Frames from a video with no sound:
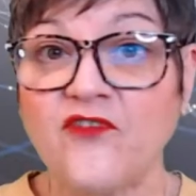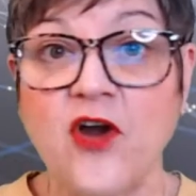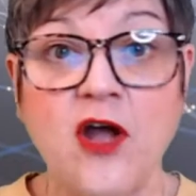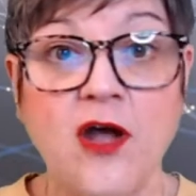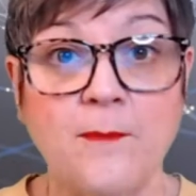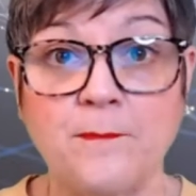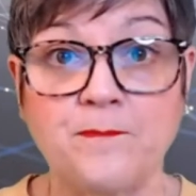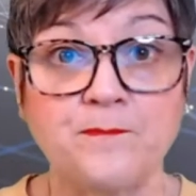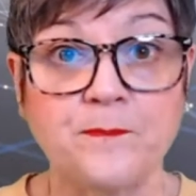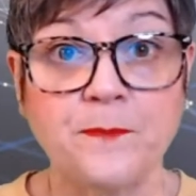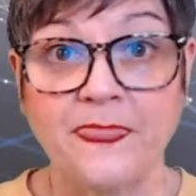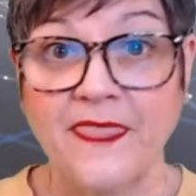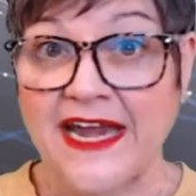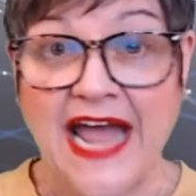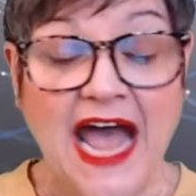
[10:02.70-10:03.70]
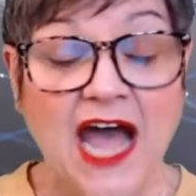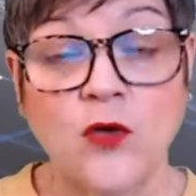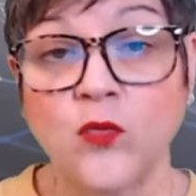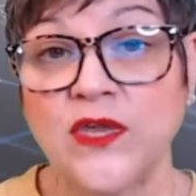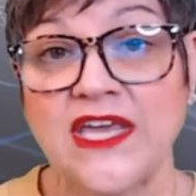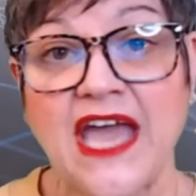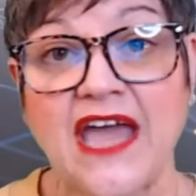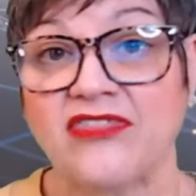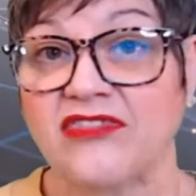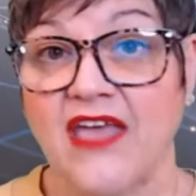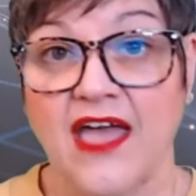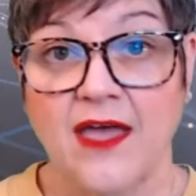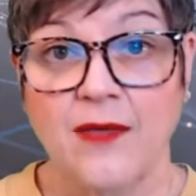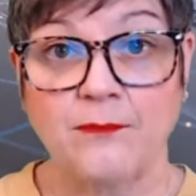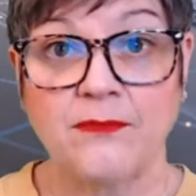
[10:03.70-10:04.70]
from and how do we get
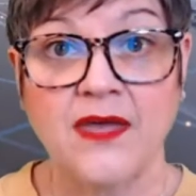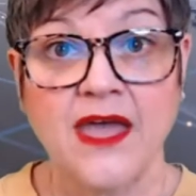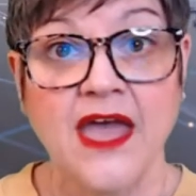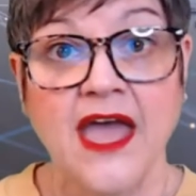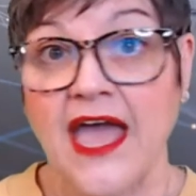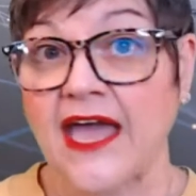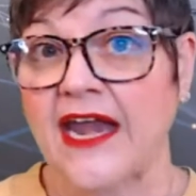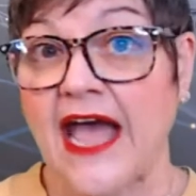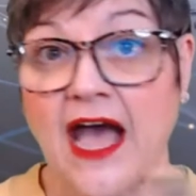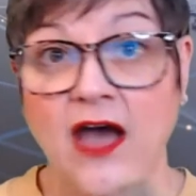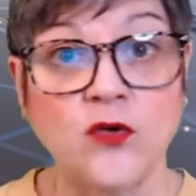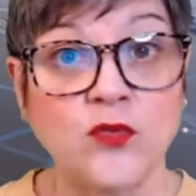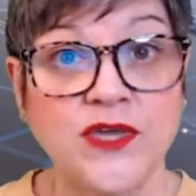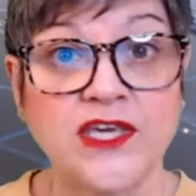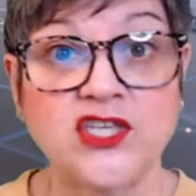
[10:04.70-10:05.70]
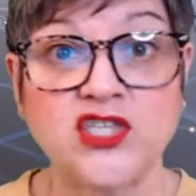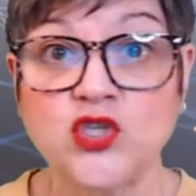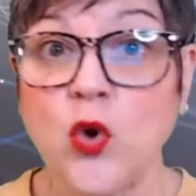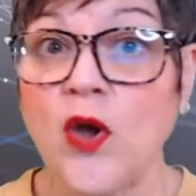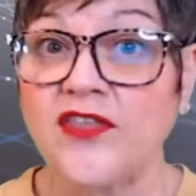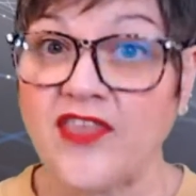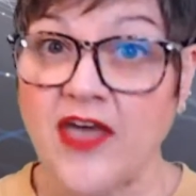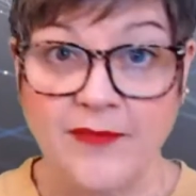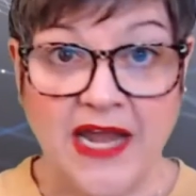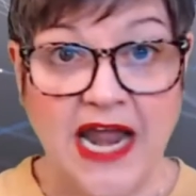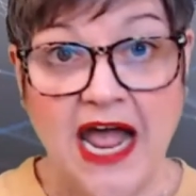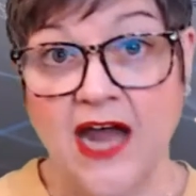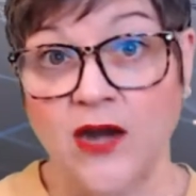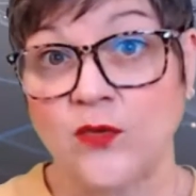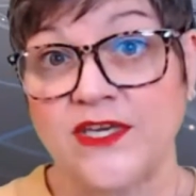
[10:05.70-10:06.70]
them and how do we enjoy them
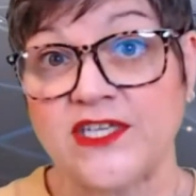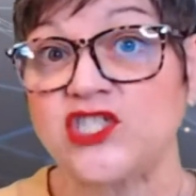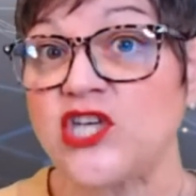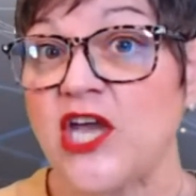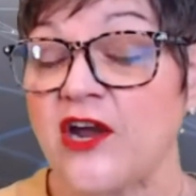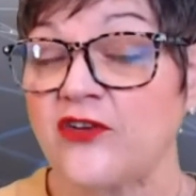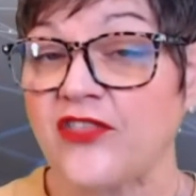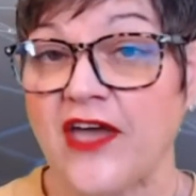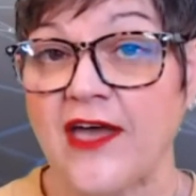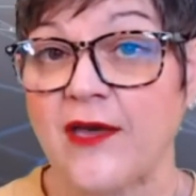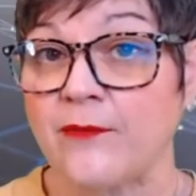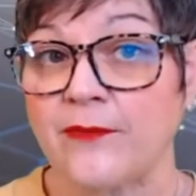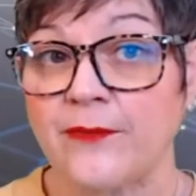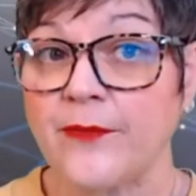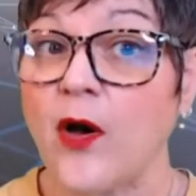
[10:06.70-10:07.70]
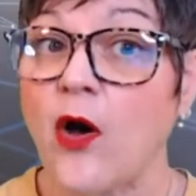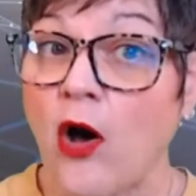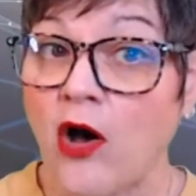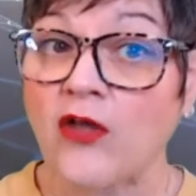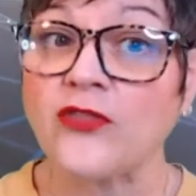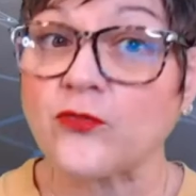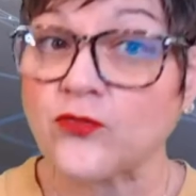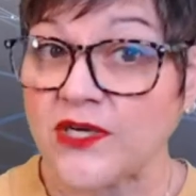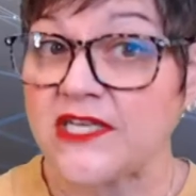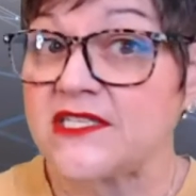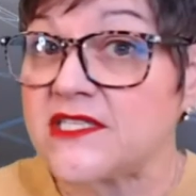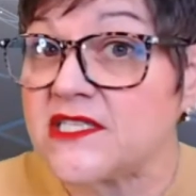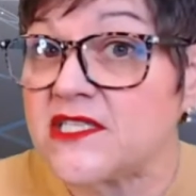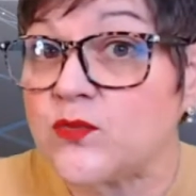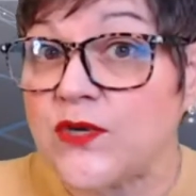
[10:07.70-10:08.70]
and how do we share them? All the
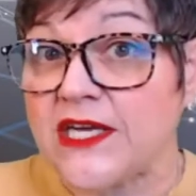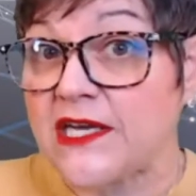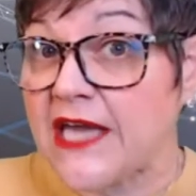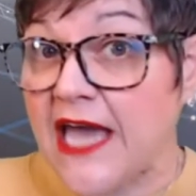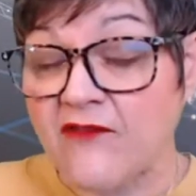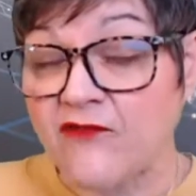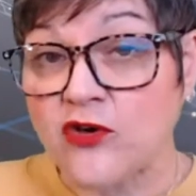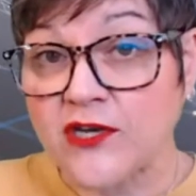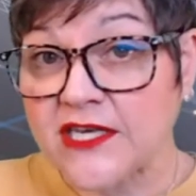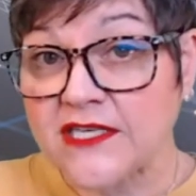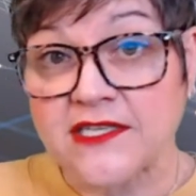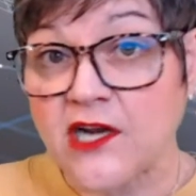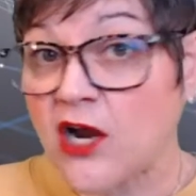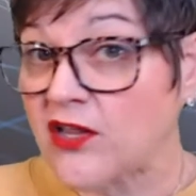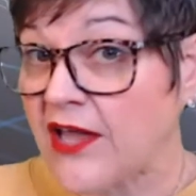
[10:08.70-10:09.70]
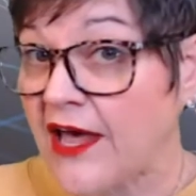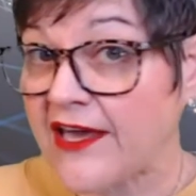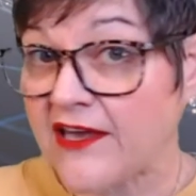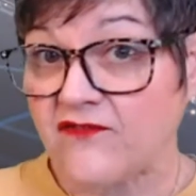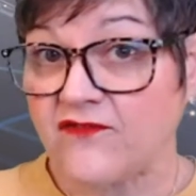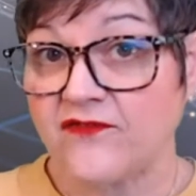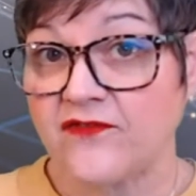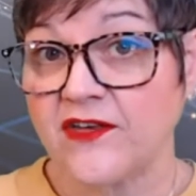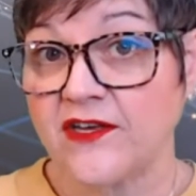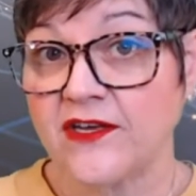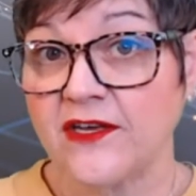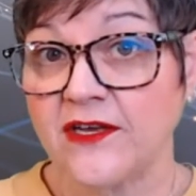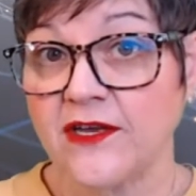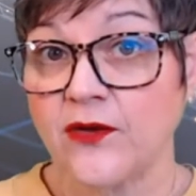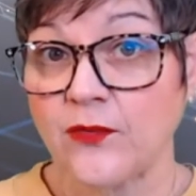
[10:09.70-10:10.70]
reasons we have cookies in our life,
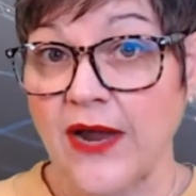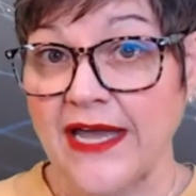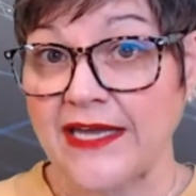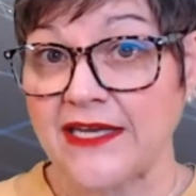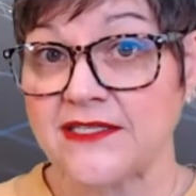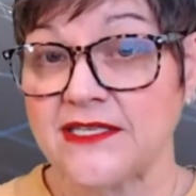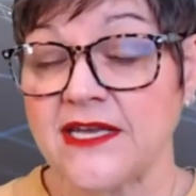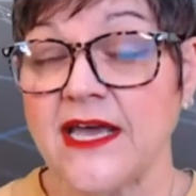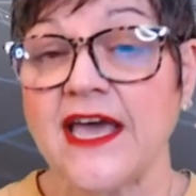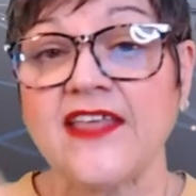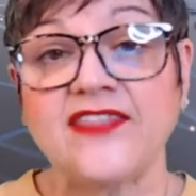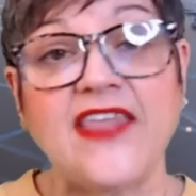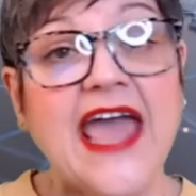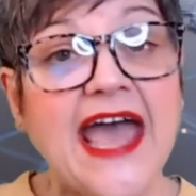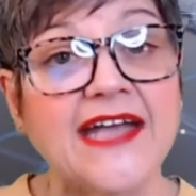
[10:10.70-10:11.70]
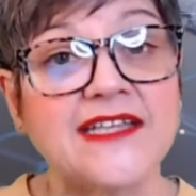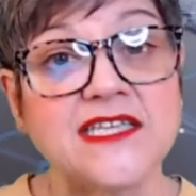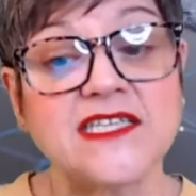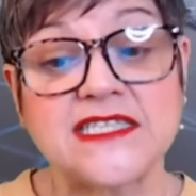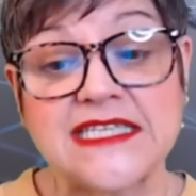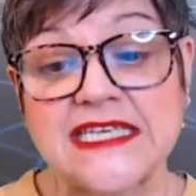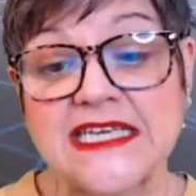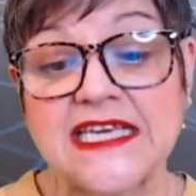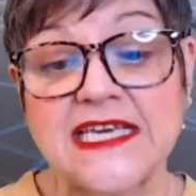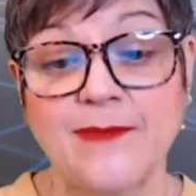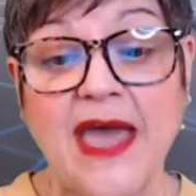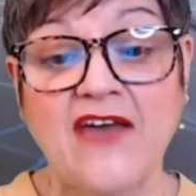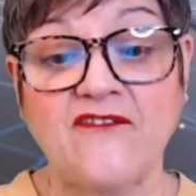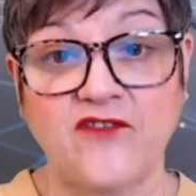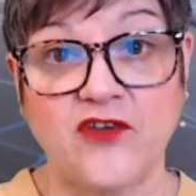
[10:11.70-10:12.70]
right? That's a
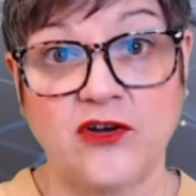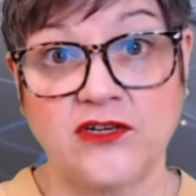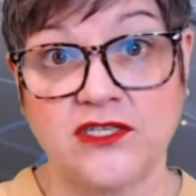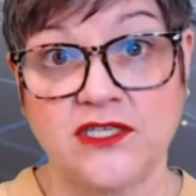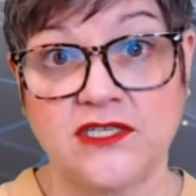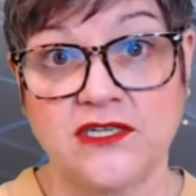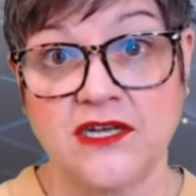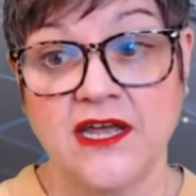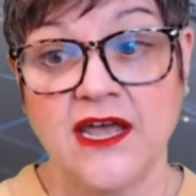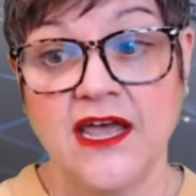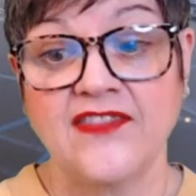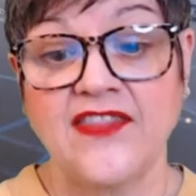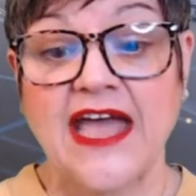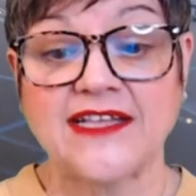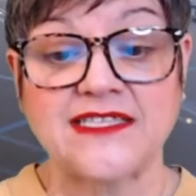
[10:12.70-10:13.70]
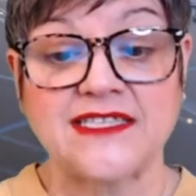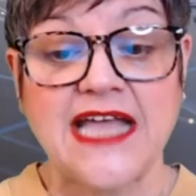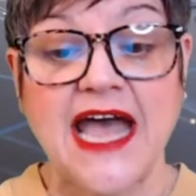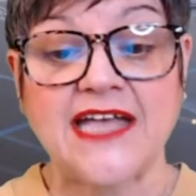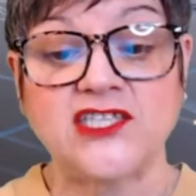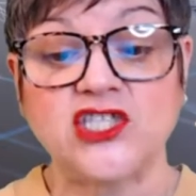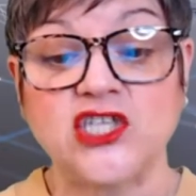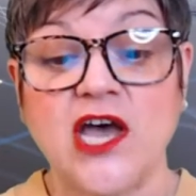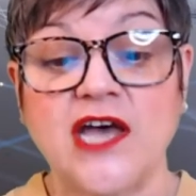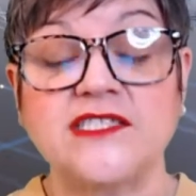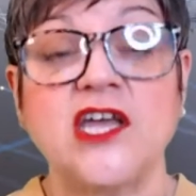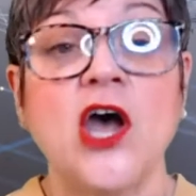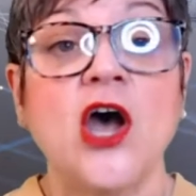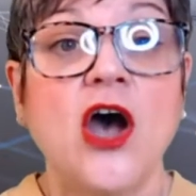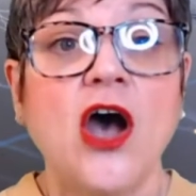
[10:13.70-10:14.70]
team effort. That's not
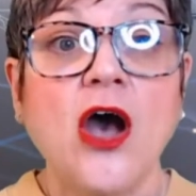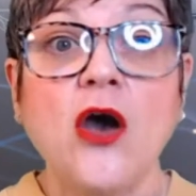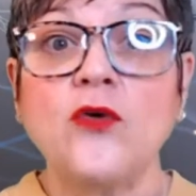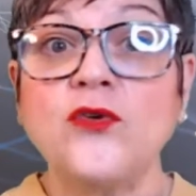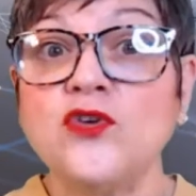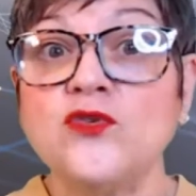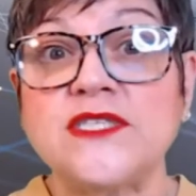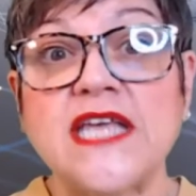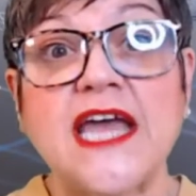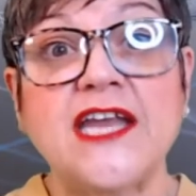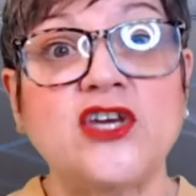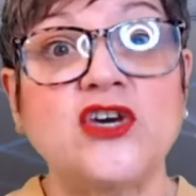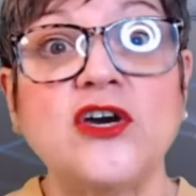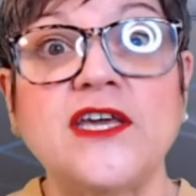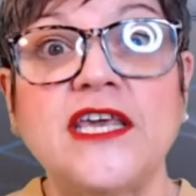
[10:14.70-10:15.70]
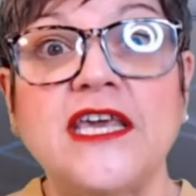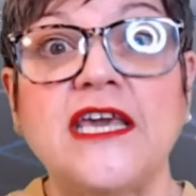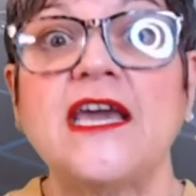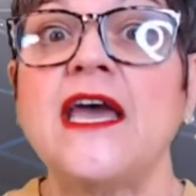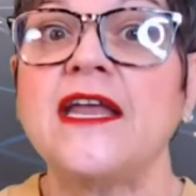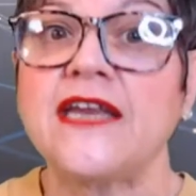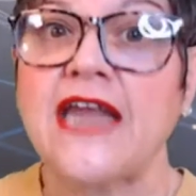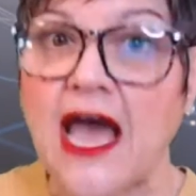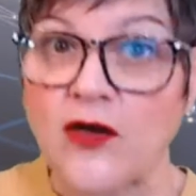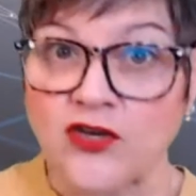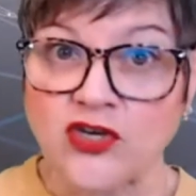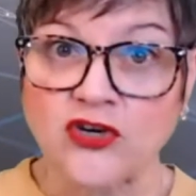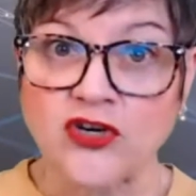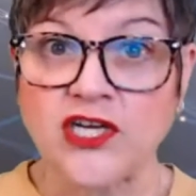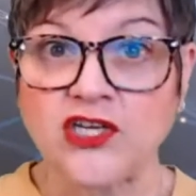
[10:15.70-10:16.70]
just, oh, you said cookie. Now
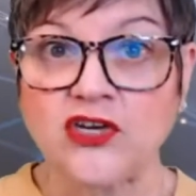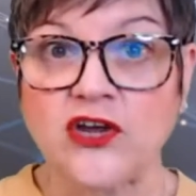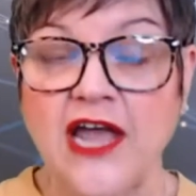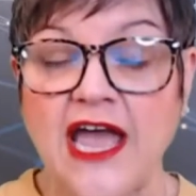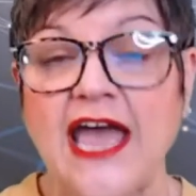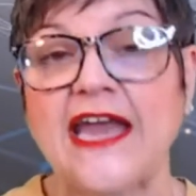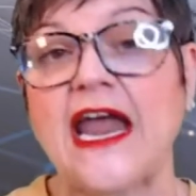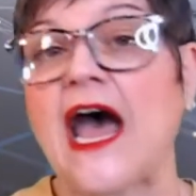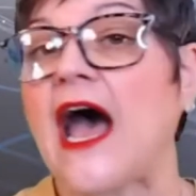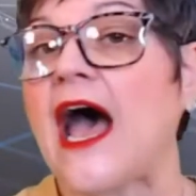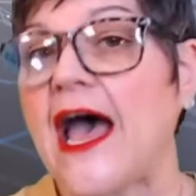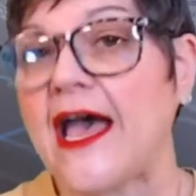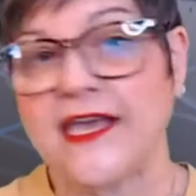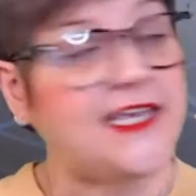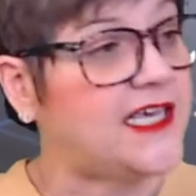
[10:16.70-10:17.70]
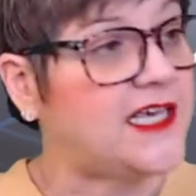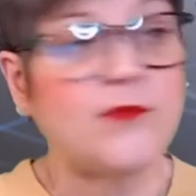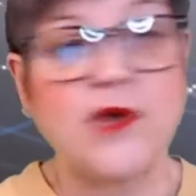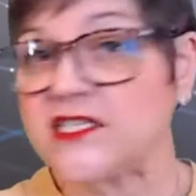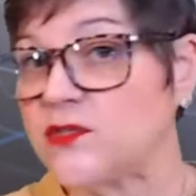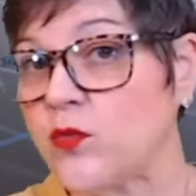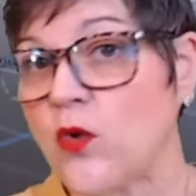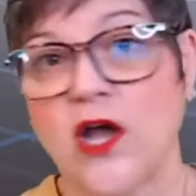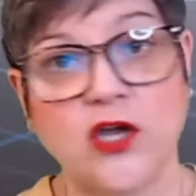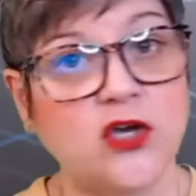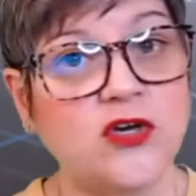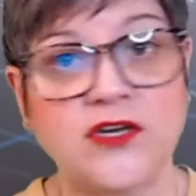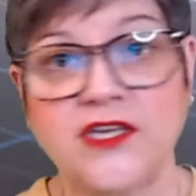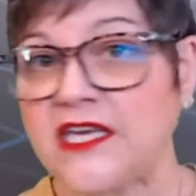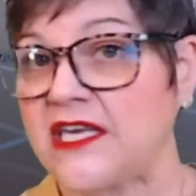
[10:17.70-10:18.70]
you're in your head. He must
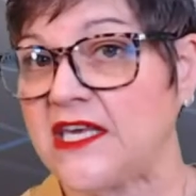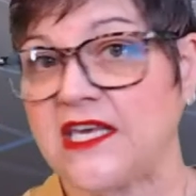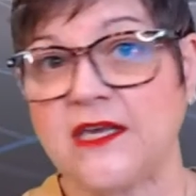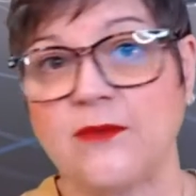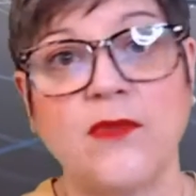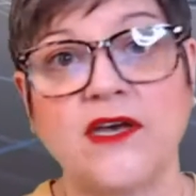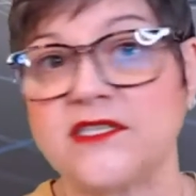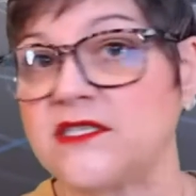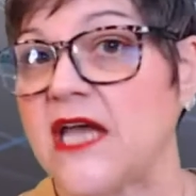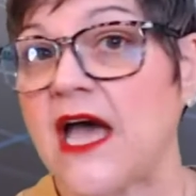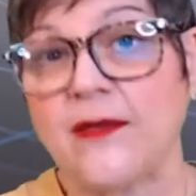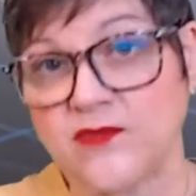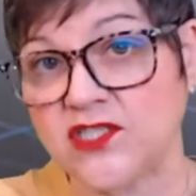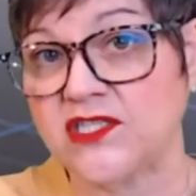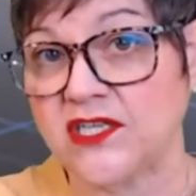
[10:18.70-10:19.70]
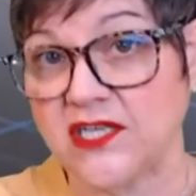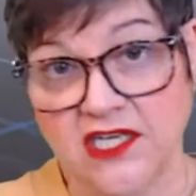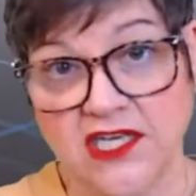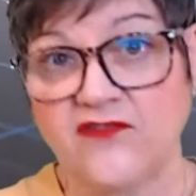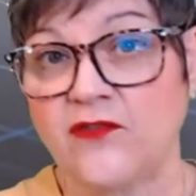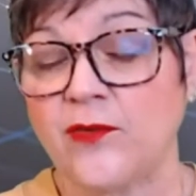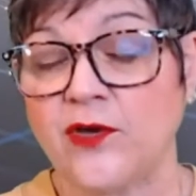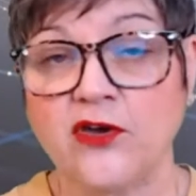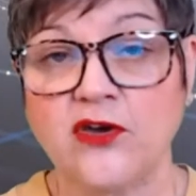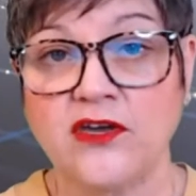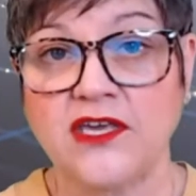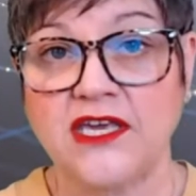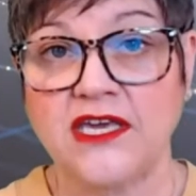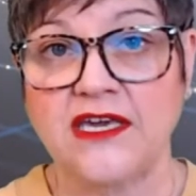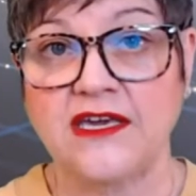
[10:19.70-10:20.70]
want cookie. I'm just going to give him a
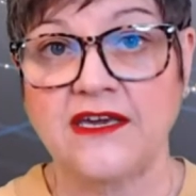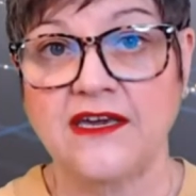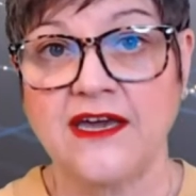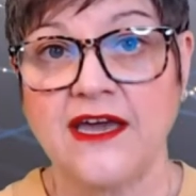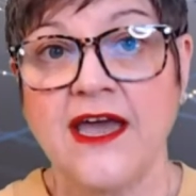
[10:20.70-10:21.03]
cookie.